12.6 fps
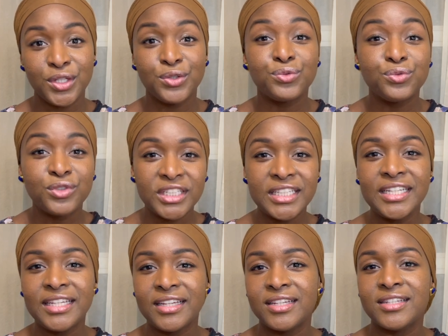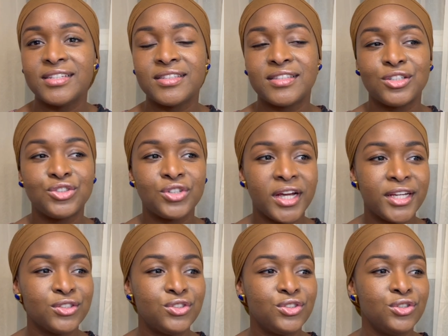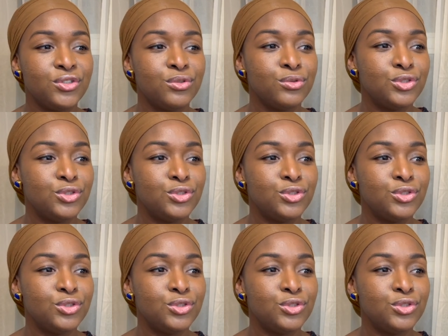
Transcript: it really is trying to